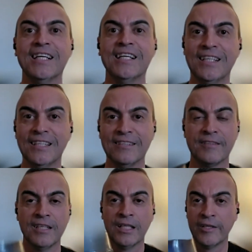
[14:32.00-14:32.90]
All
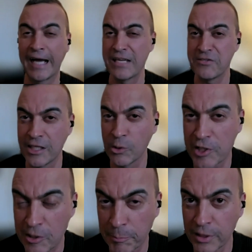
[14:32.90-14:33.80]
right. I see
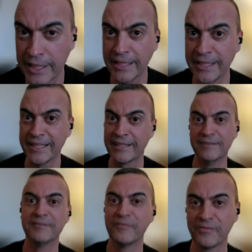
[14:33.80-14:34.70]
what you're playing here.